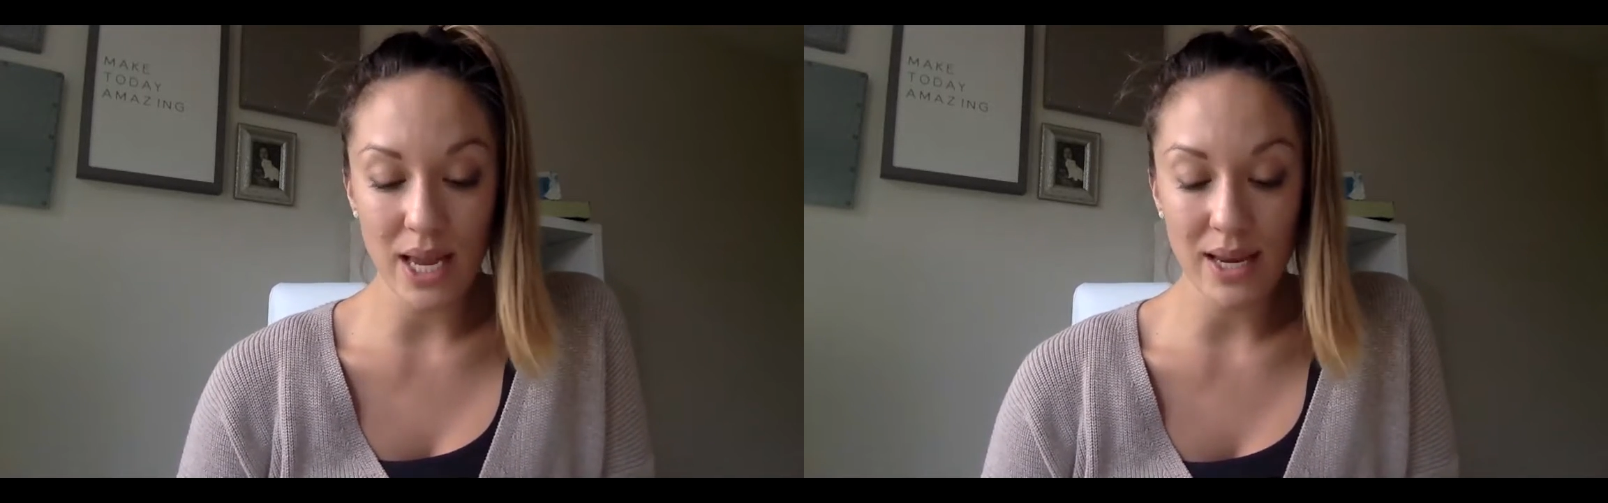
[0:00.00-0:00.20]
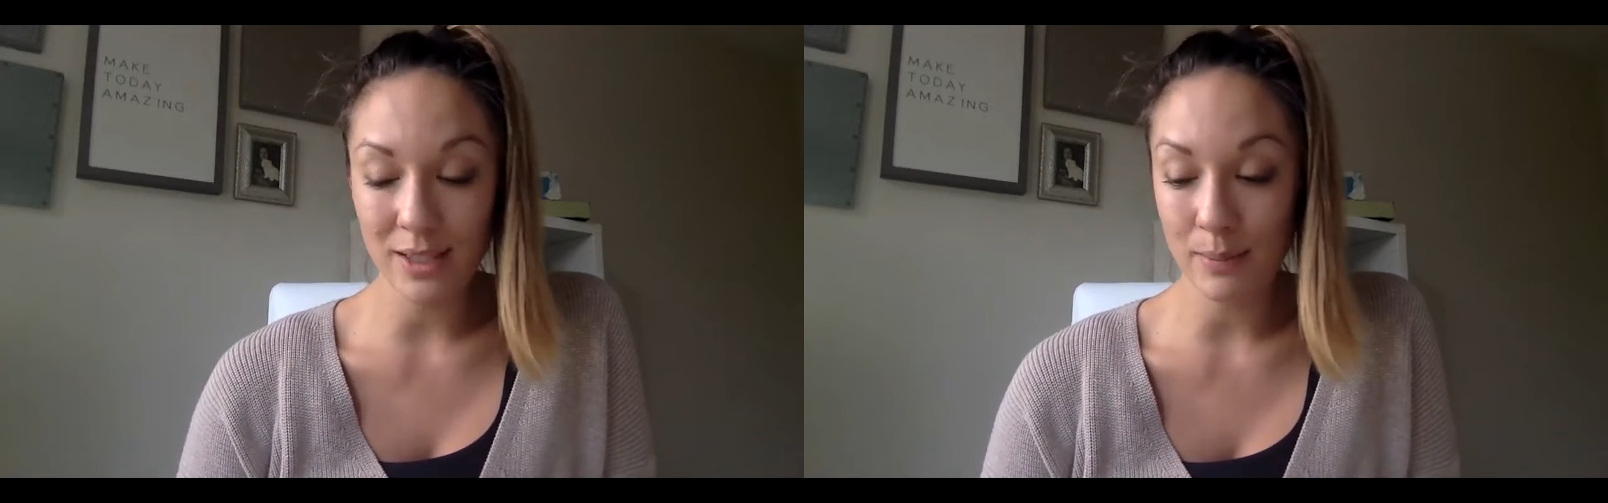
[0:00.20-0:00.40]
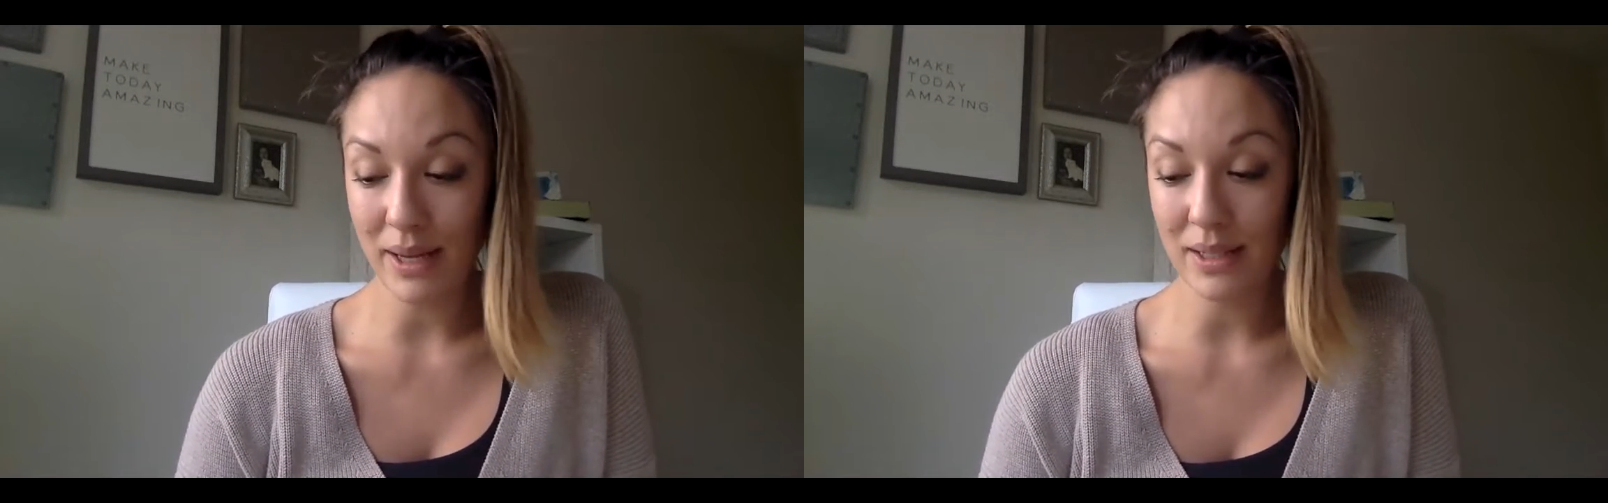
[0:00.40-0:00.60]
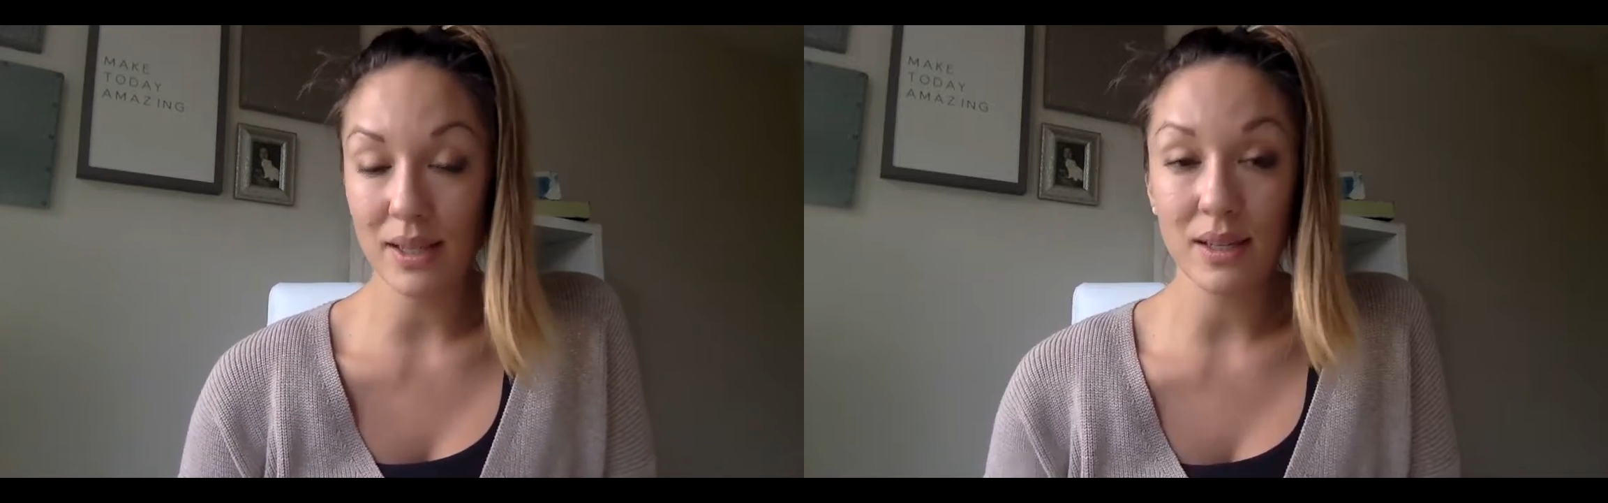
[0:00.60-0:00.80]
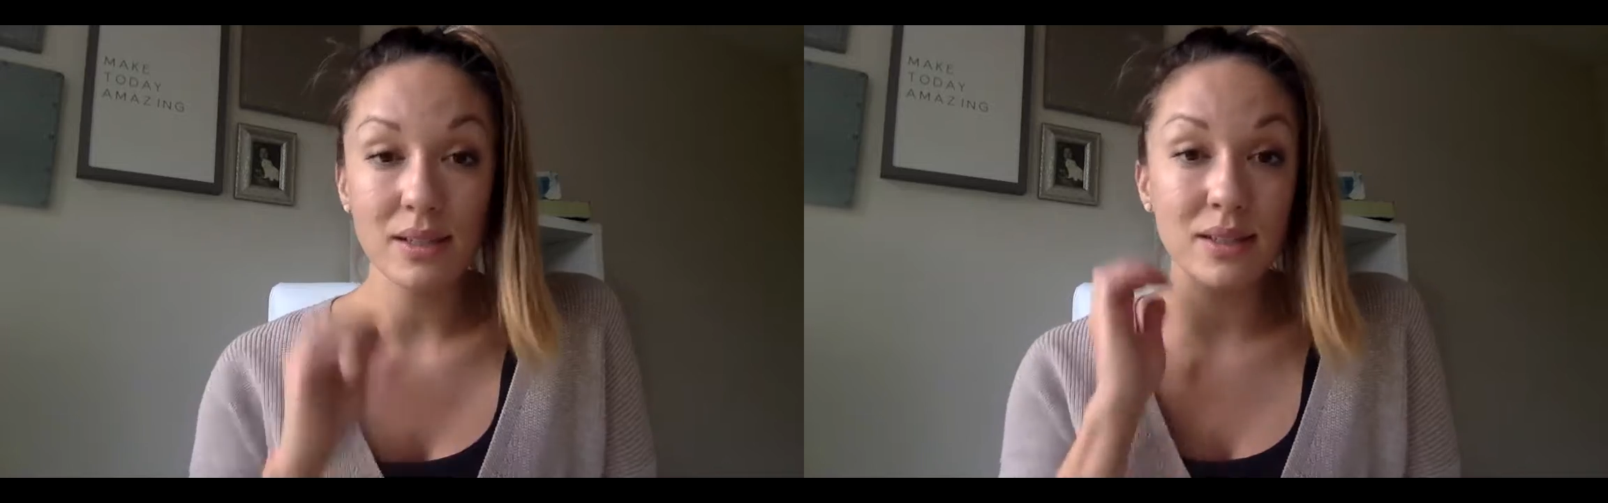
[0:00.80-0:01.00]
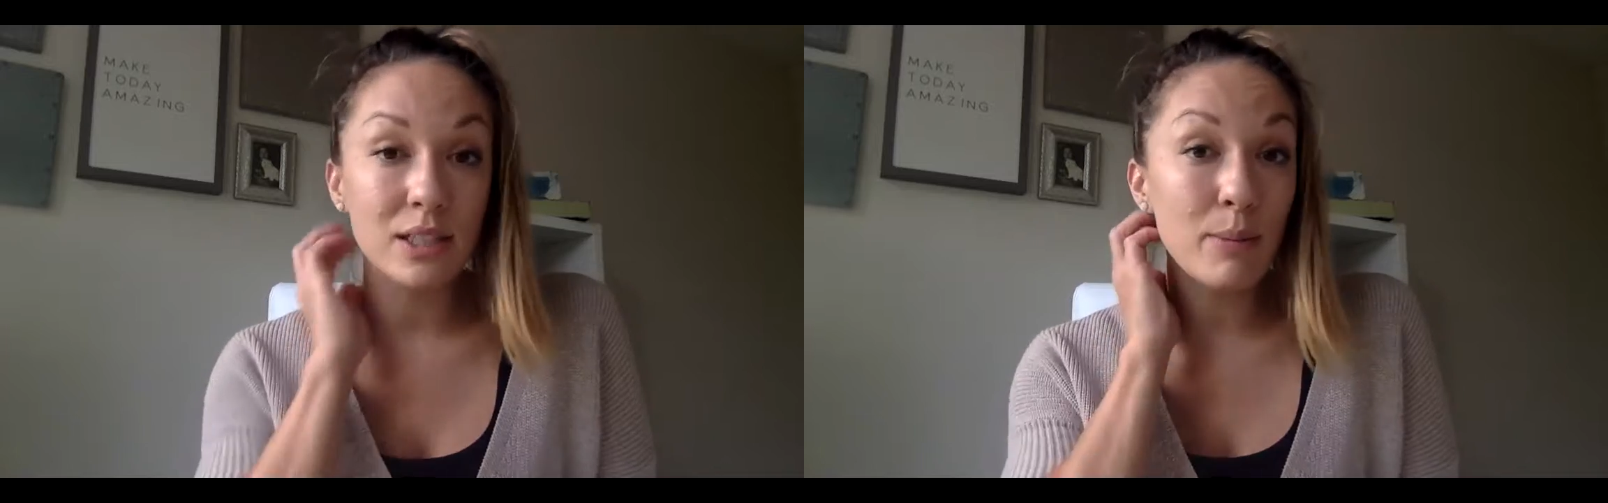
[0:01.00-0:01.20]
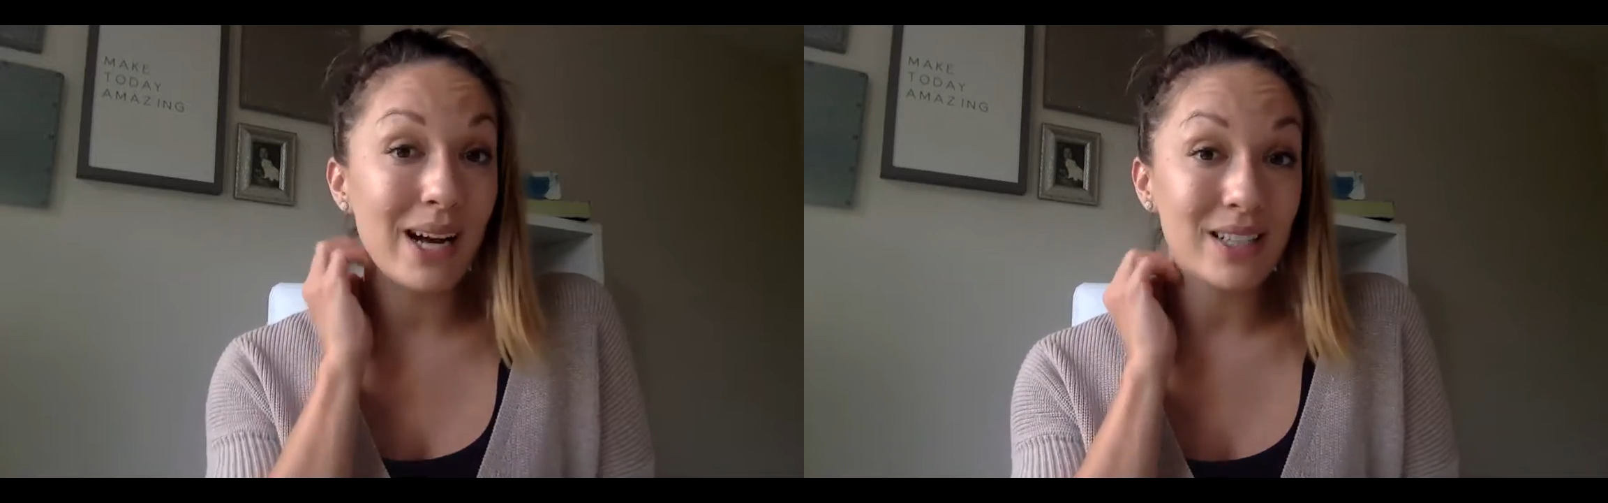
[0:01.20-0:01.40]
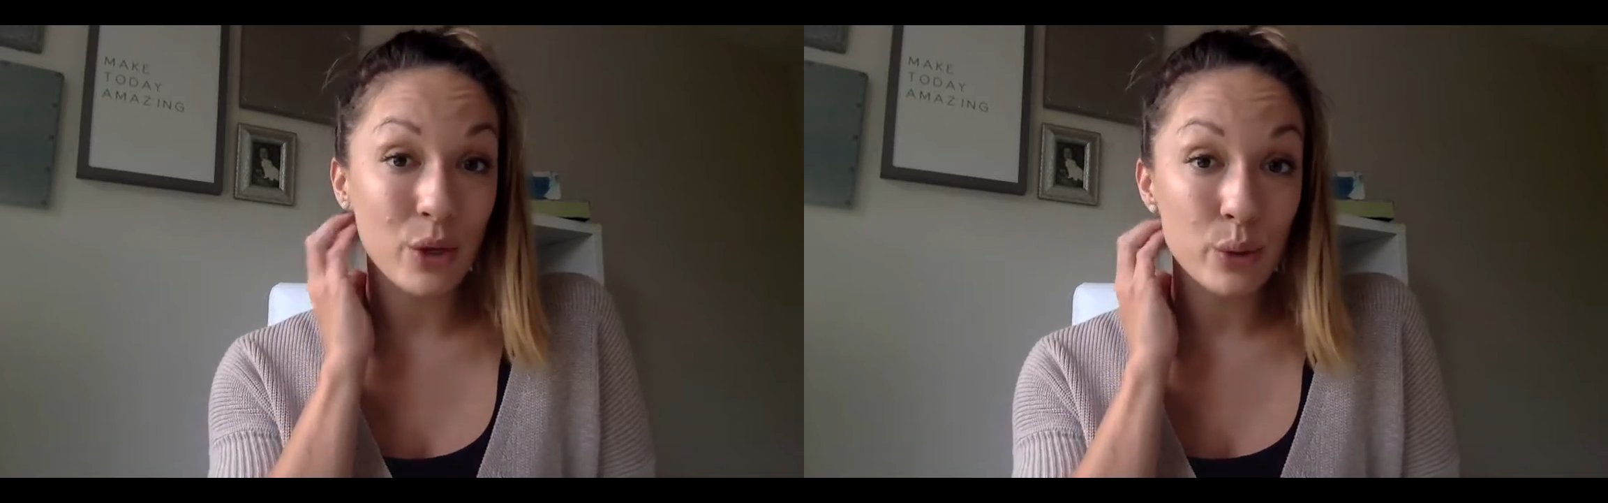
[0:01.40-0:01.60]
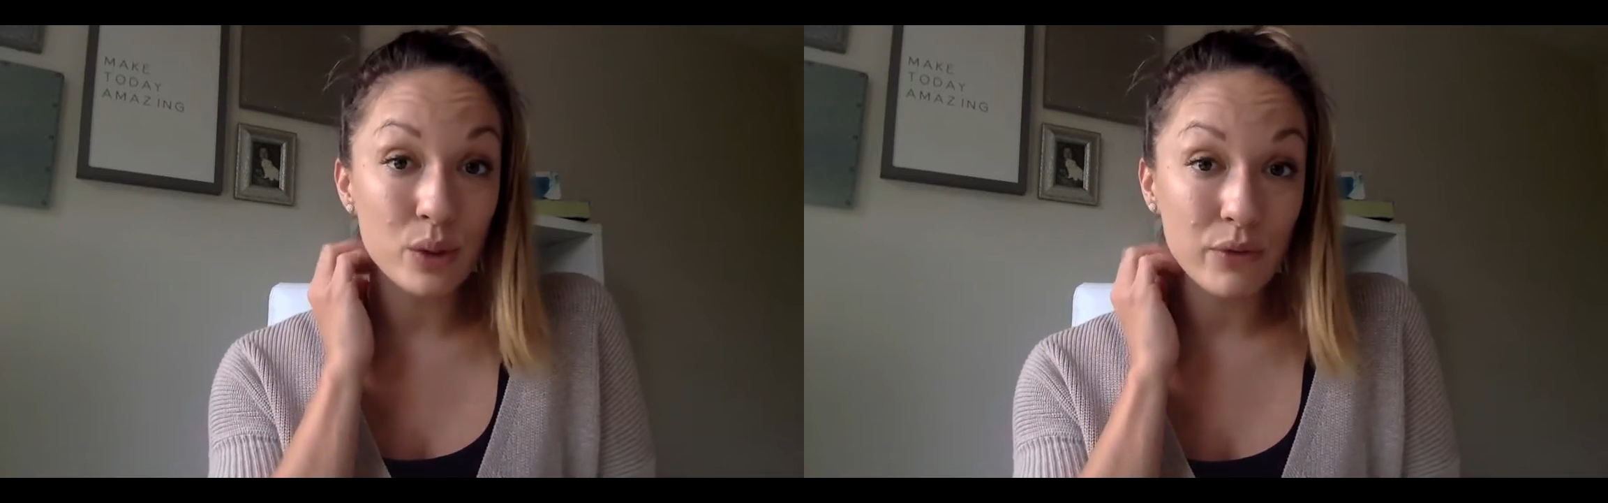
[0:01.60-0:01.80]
any spices, Tabasco is